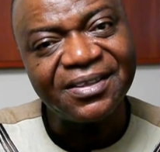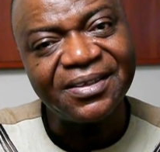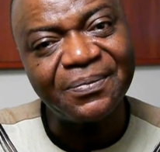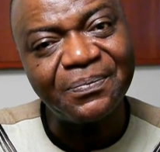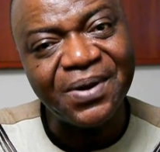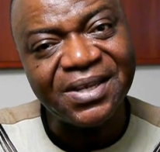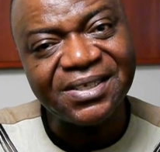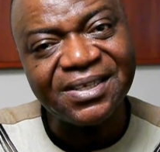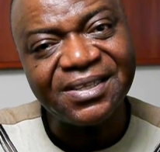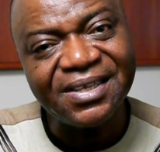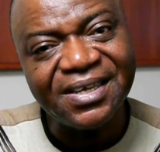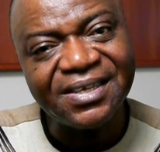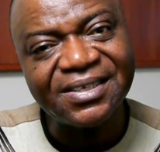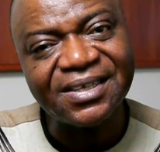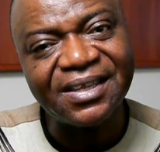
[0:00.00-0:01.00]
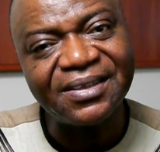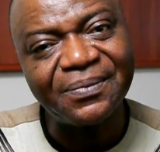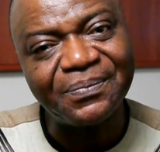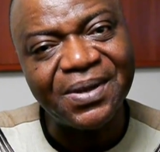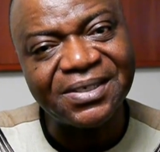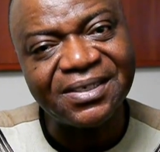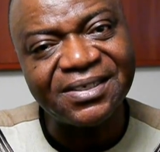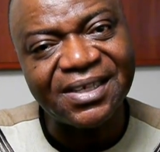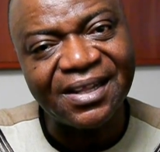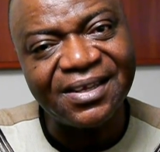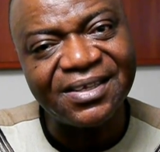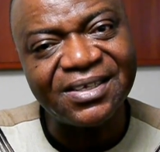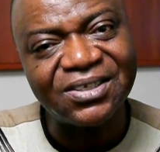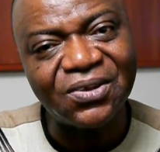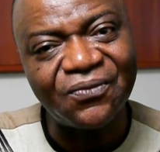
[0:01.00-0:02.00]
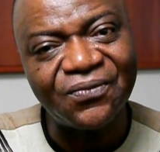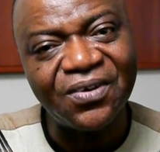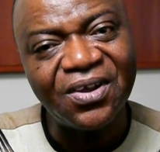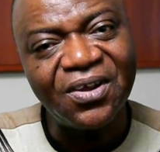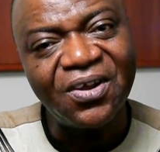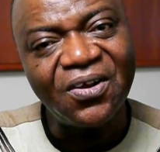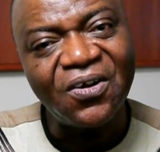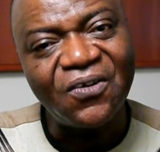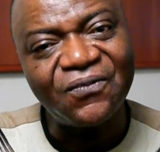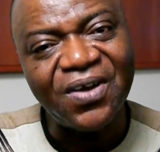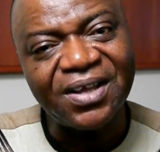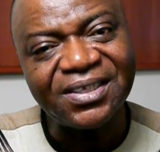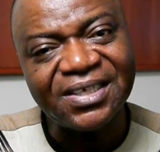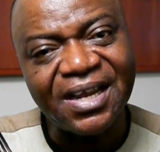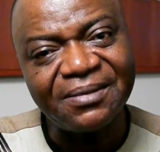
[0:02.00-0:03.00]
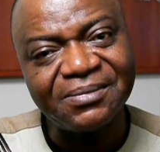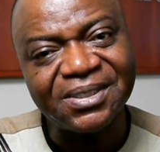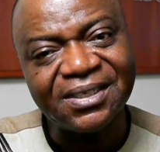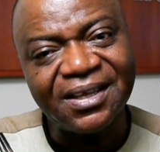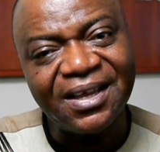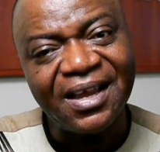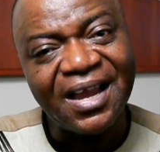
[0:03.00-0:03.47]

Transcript: the present needs and the present challenges of, of our times.